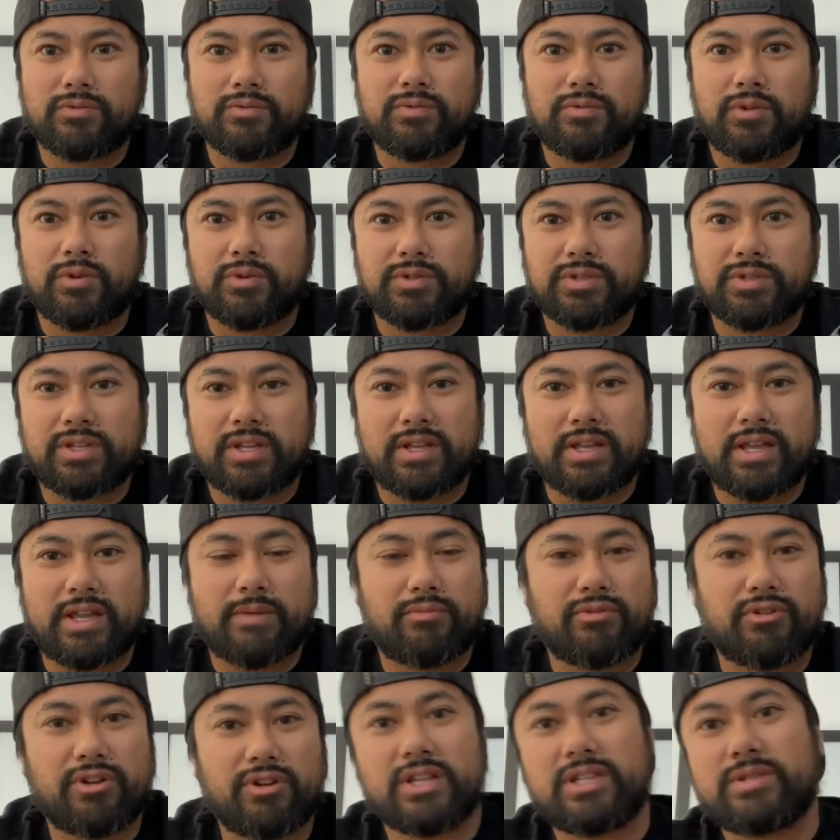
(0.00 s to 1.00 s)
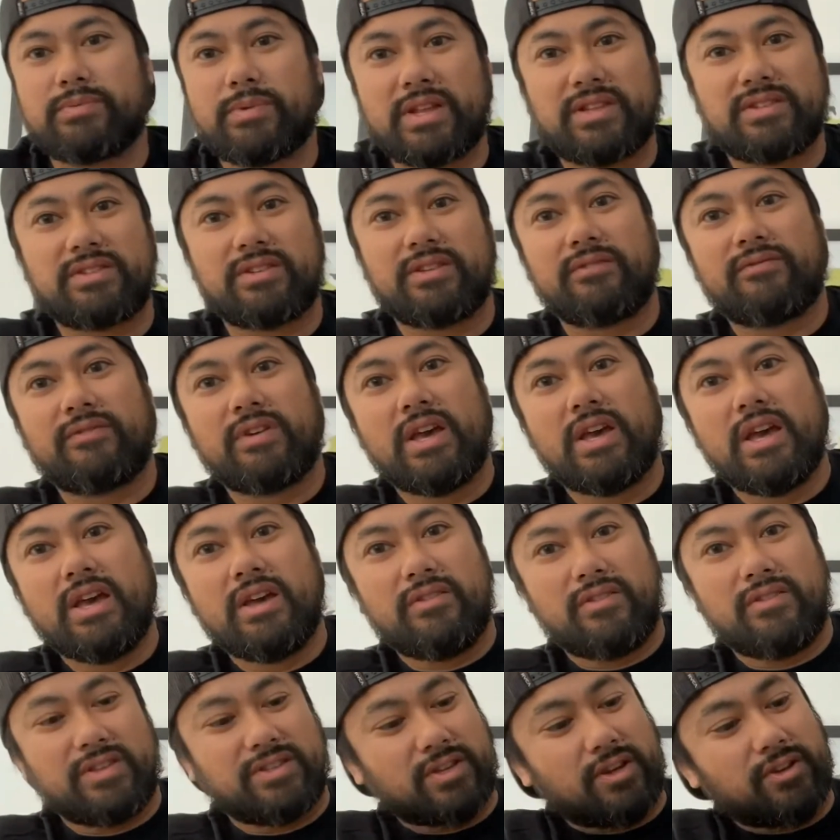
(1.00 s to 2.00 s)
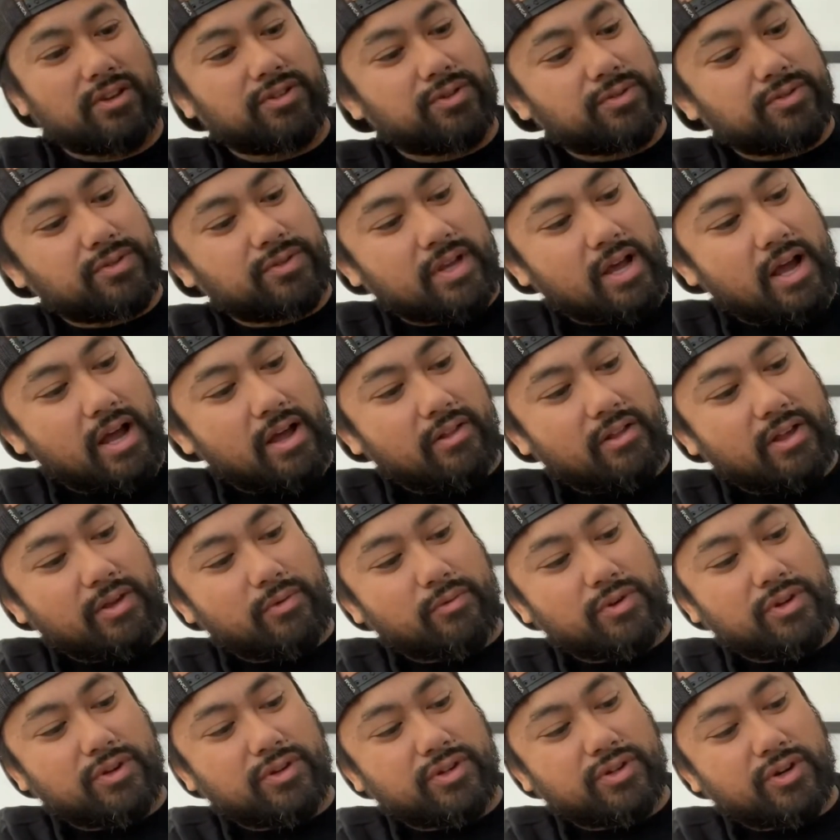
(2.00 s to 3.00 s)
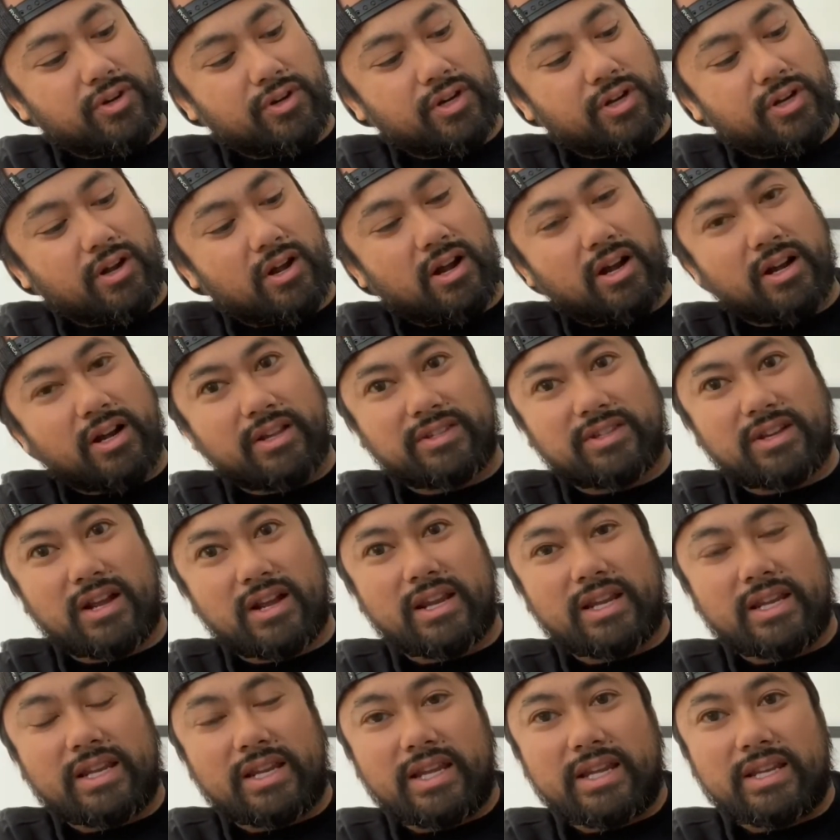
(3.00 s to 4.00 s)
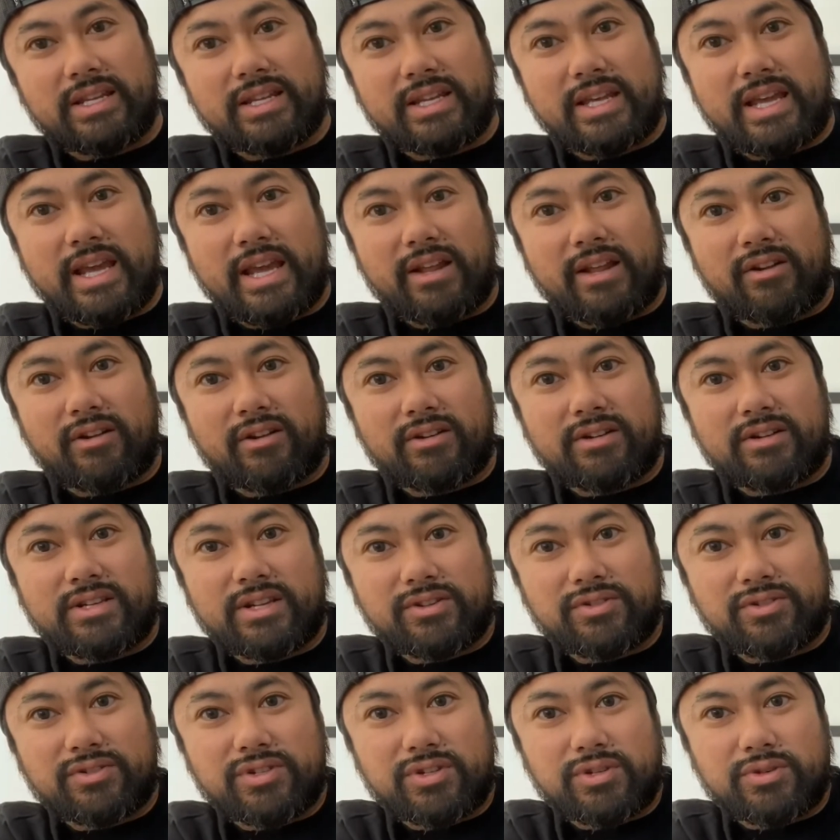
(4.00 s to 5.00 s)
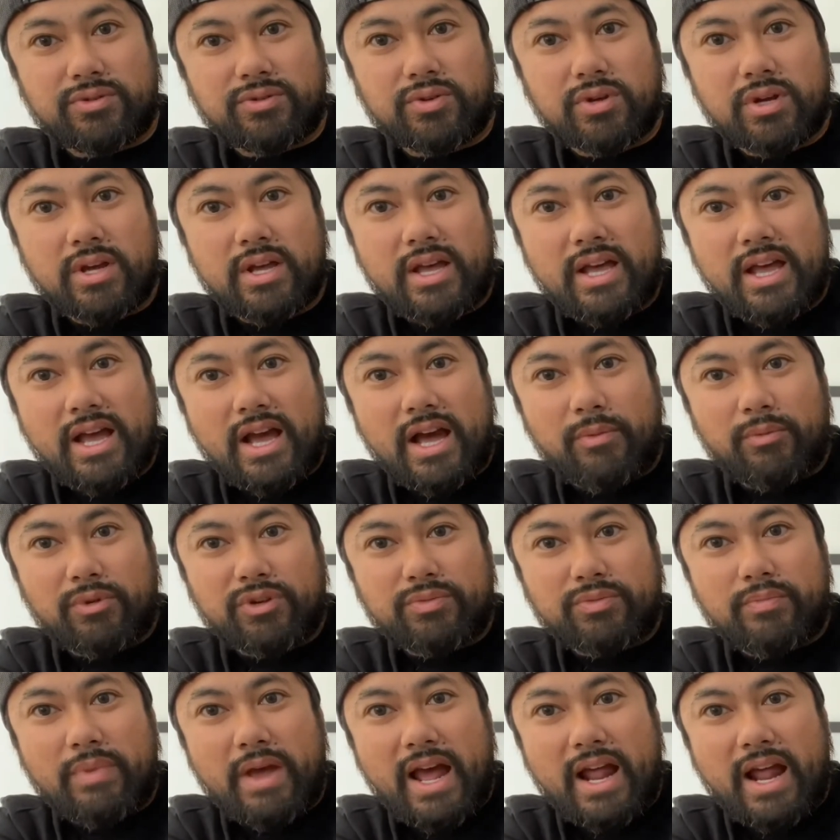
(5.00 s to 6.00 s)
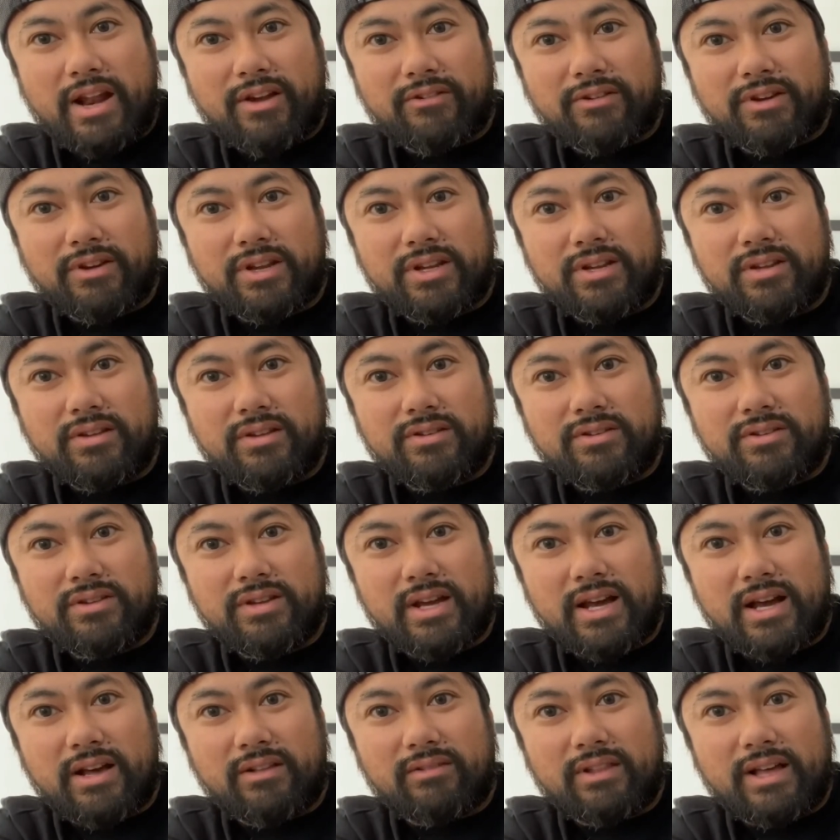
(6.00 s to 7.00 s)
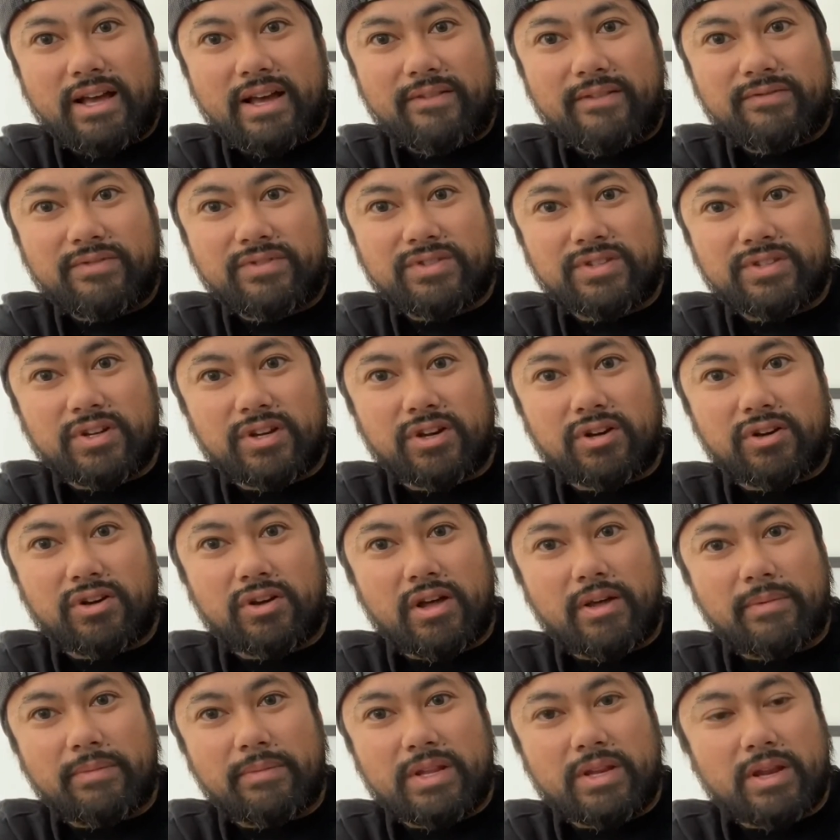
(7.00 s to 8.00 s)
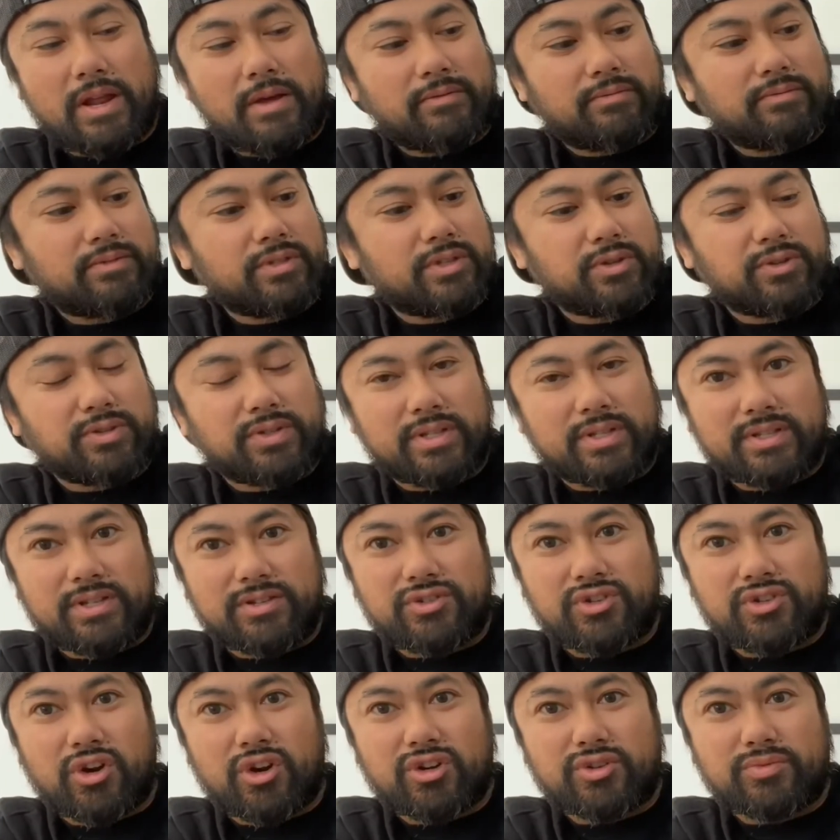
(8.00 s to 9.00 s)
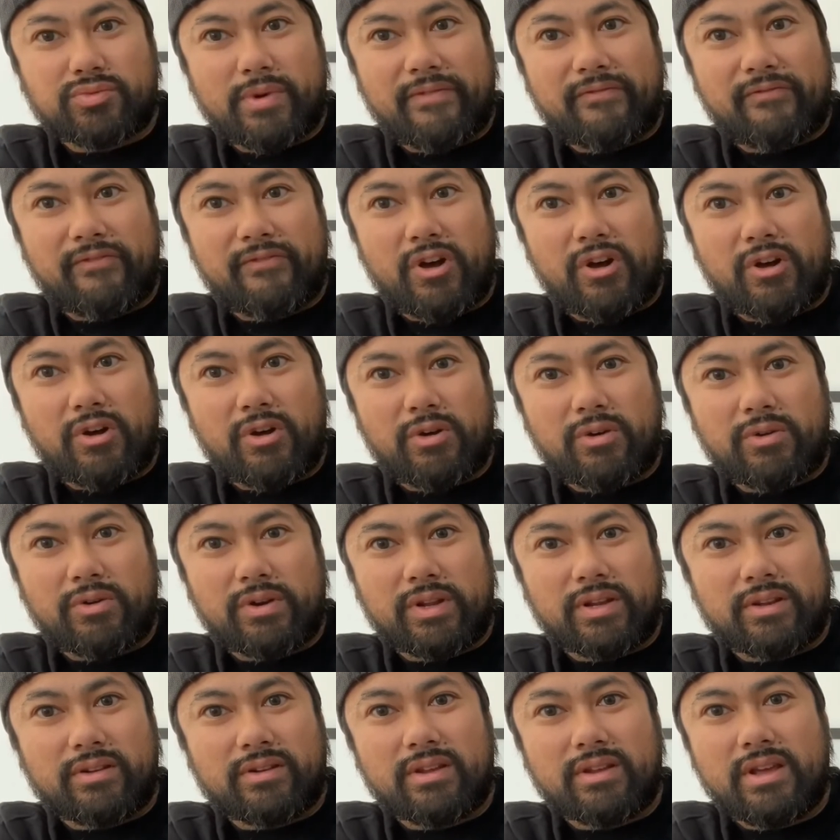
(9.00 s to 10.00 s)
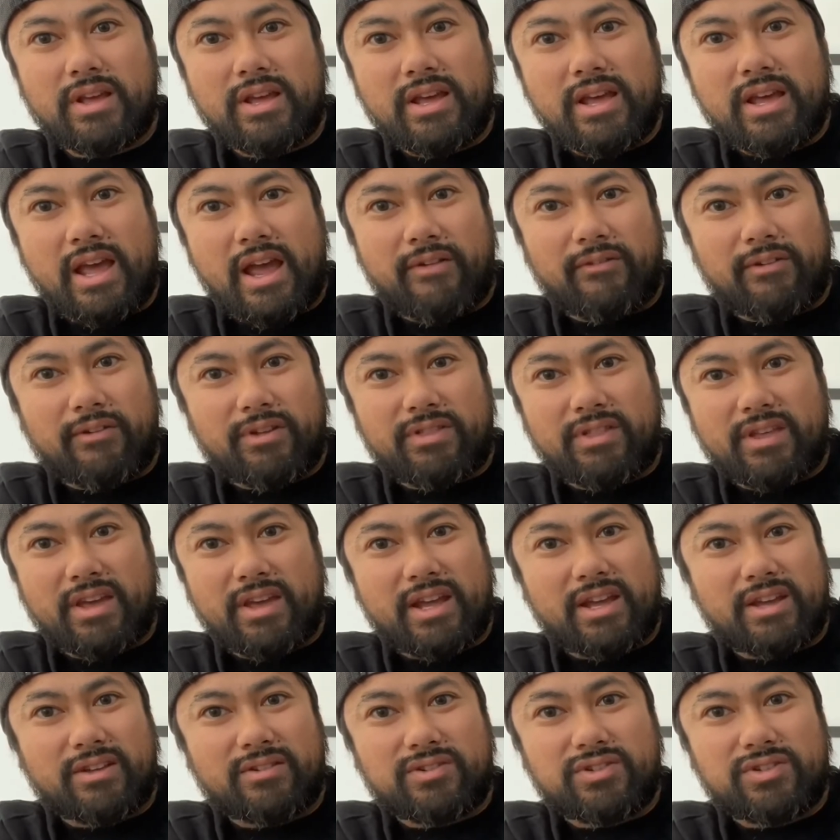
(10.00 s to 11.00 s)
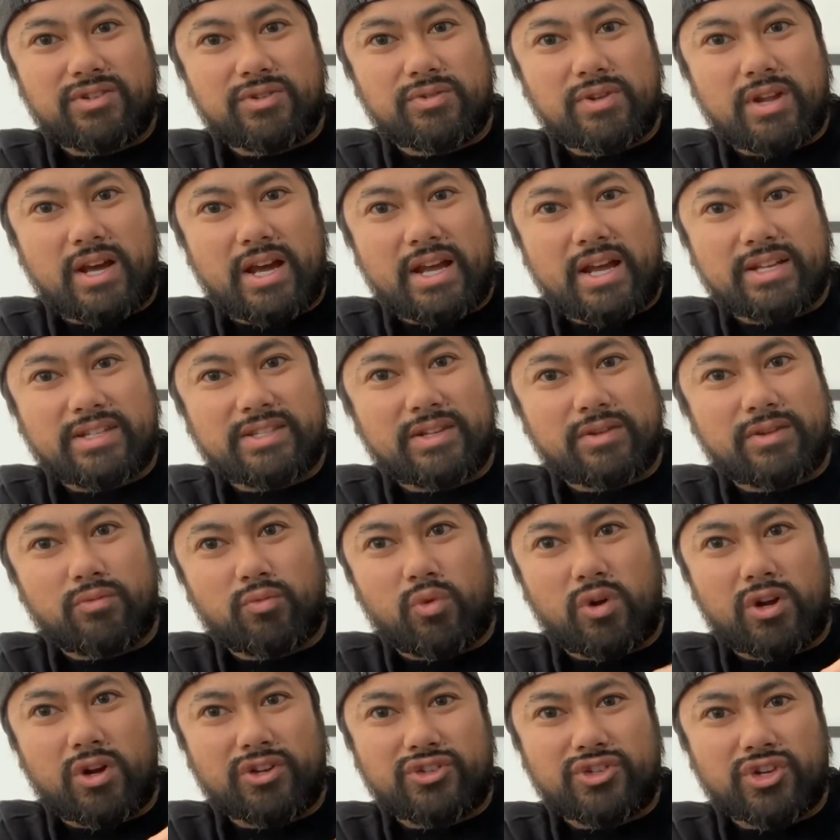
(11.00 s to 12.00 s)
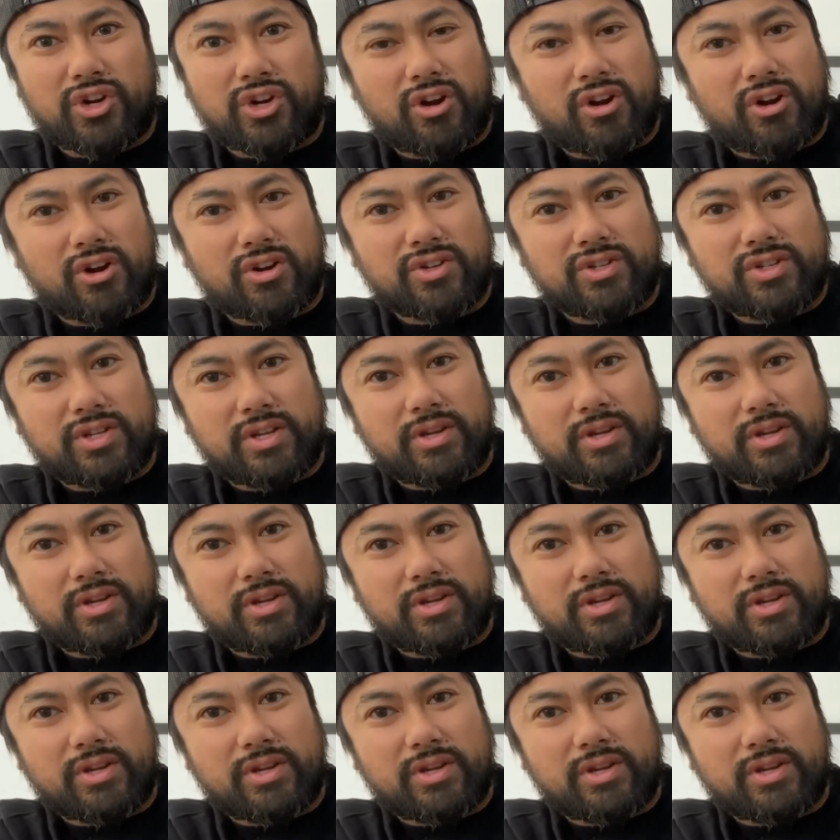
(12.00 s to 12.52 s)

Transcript: Those can get pretty expensive. This also's got, like when you turn it on, it's got an indicator. It tells you how much battery you got left. So, I mean, I was using it to charge my phone and everything in 2 nights and 1 charge.